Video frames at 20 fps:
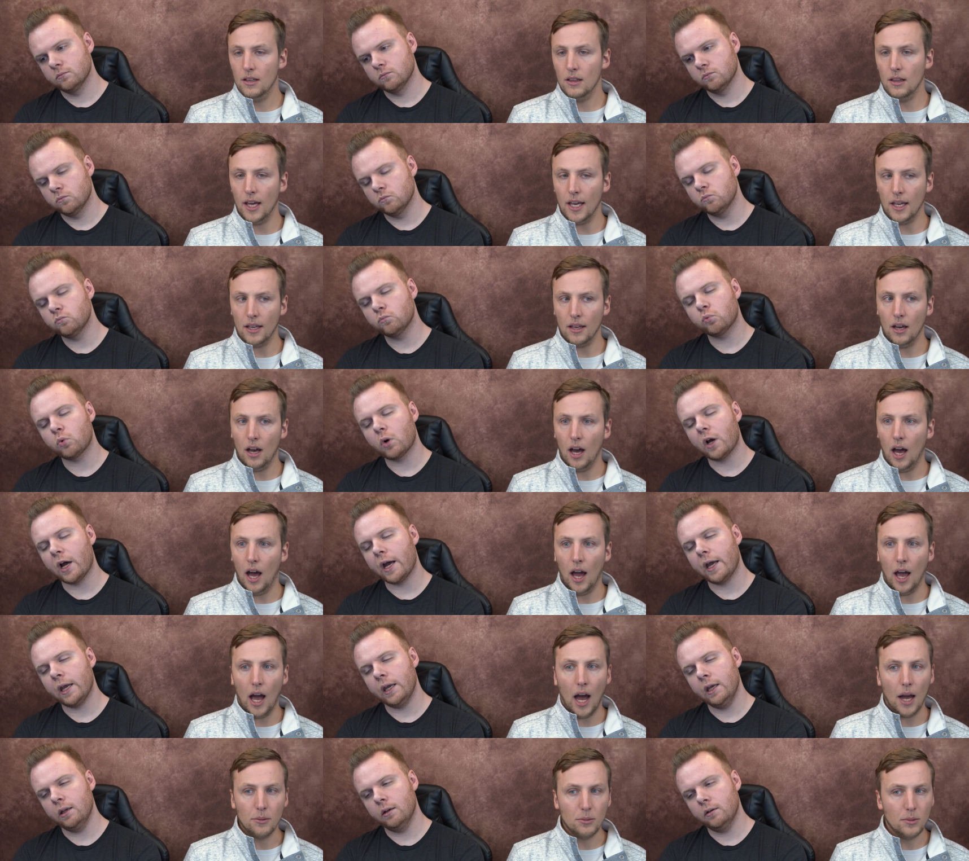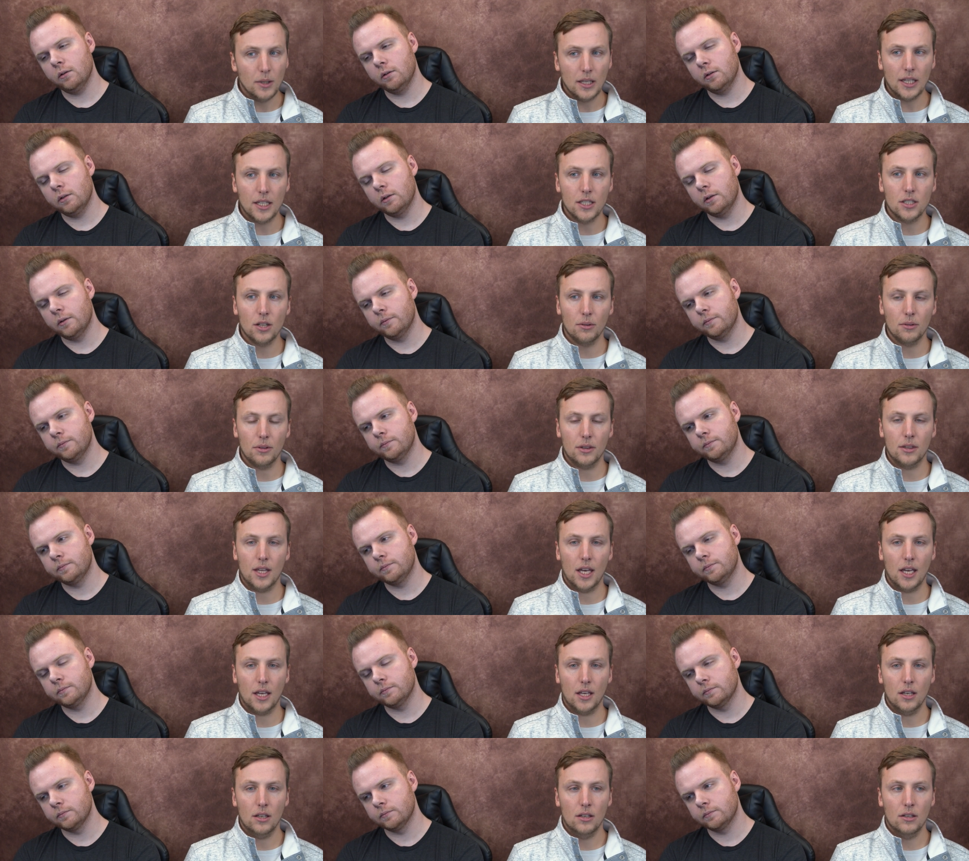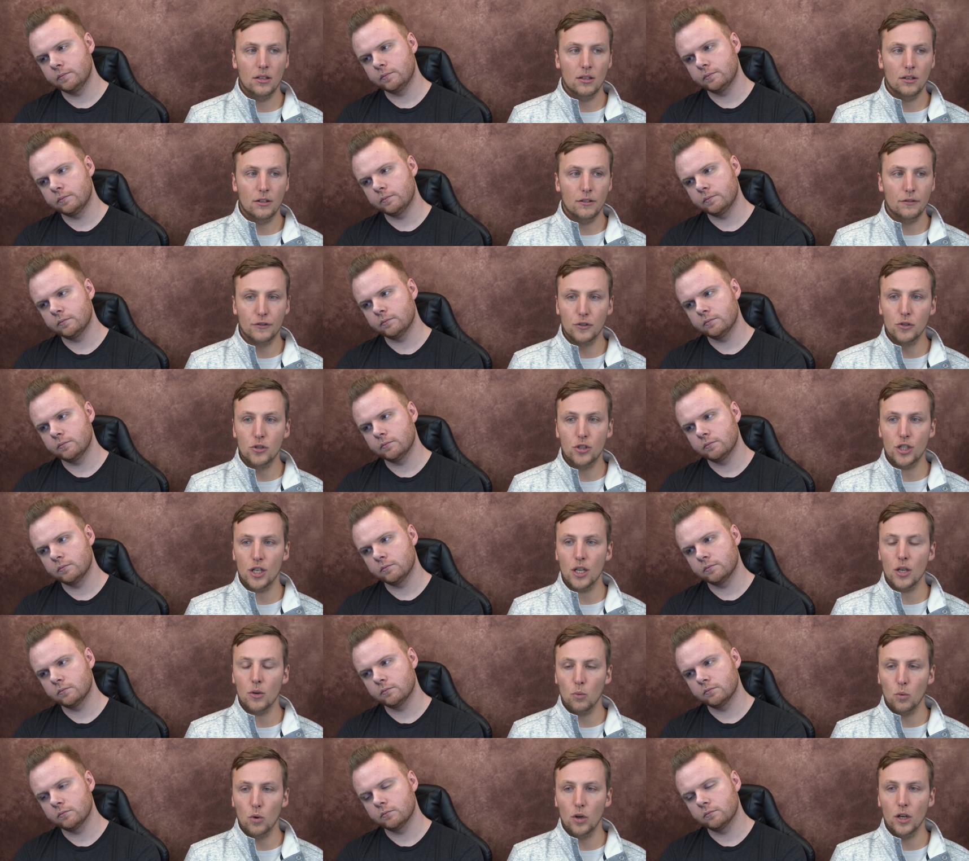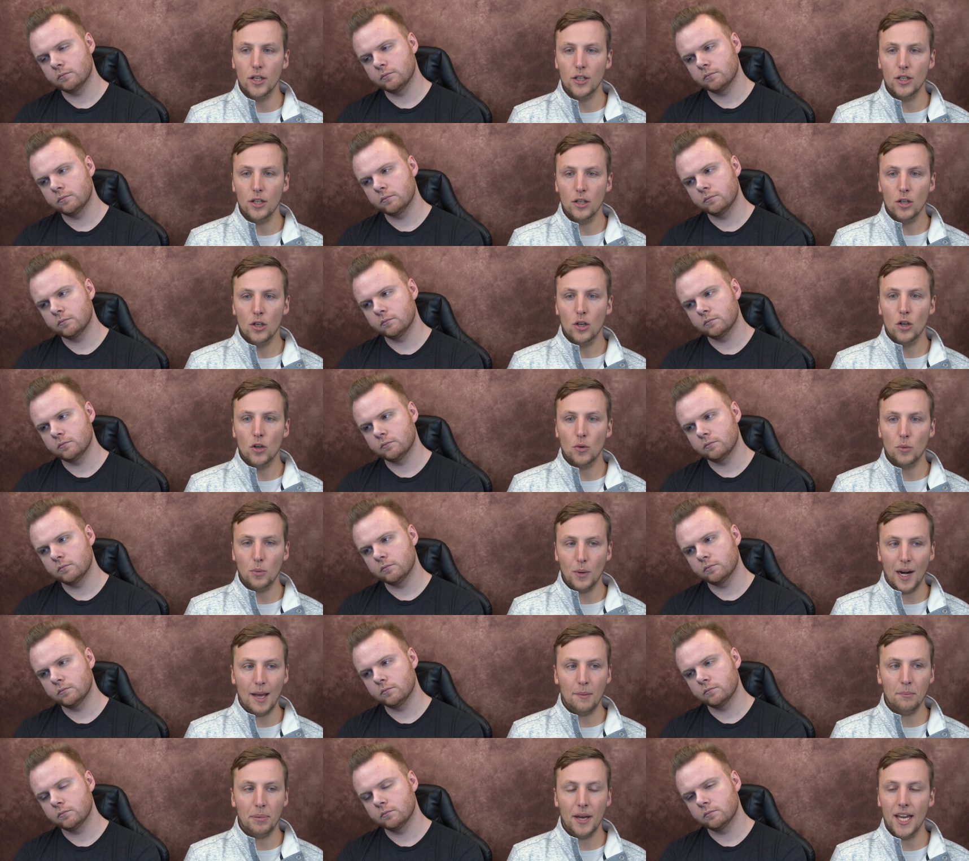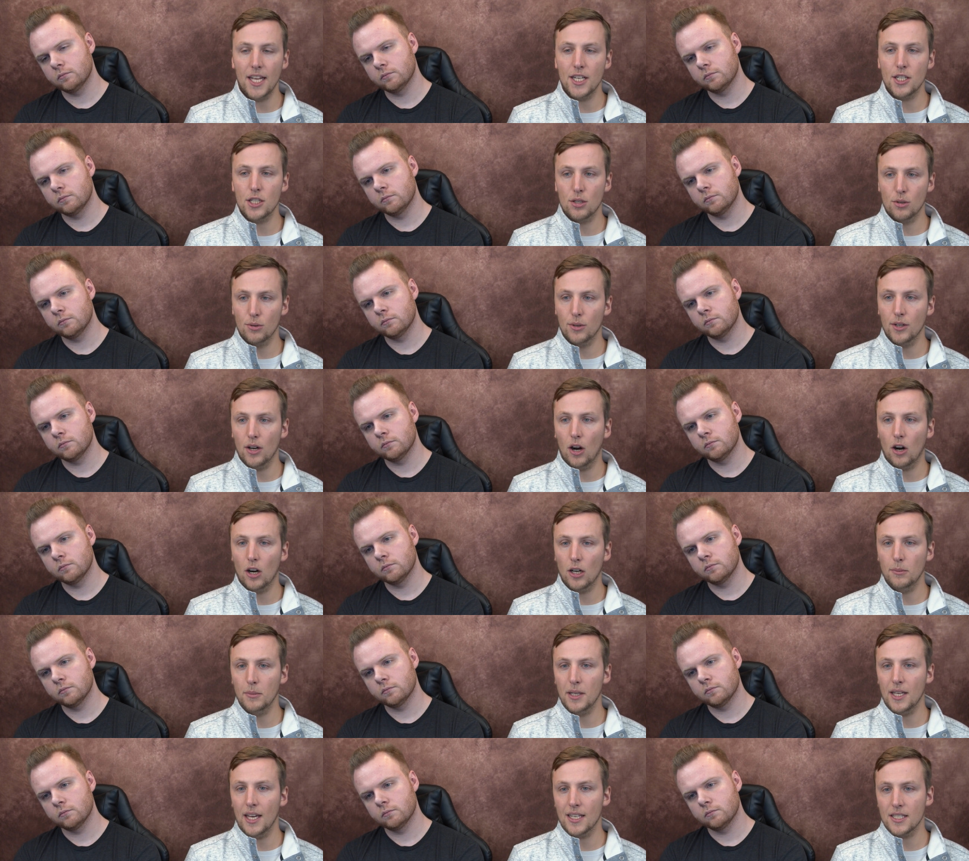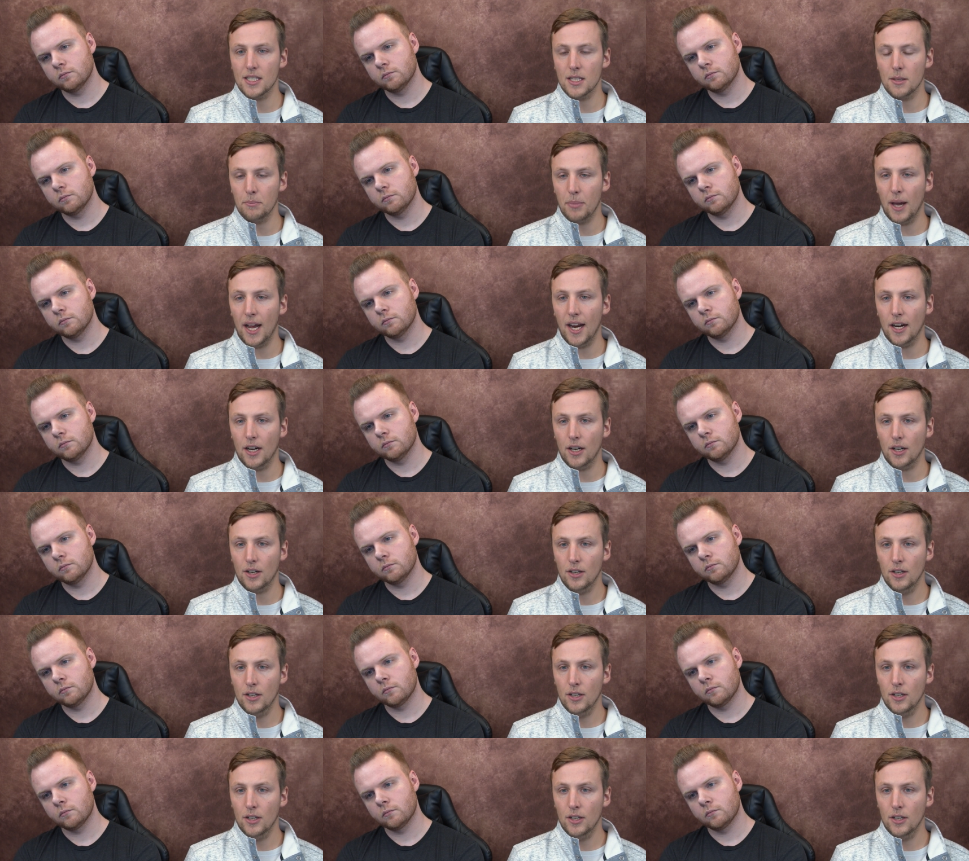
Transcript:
Speaker 1: like right. I really don't think Fushi would rampage through an army as the bear